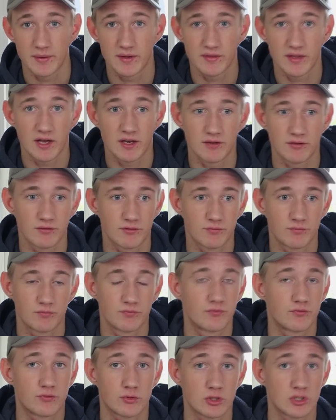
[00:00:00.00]
And then,
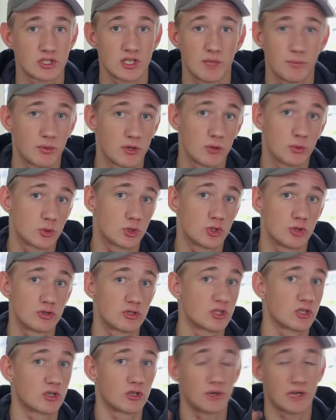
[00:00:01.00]
for example, you would choose
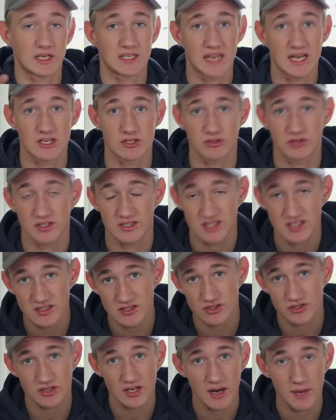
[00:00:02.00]
the correct answer as
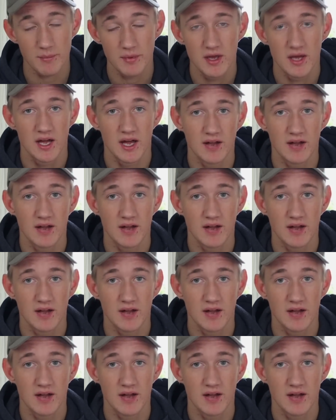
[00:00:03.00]
Instagram,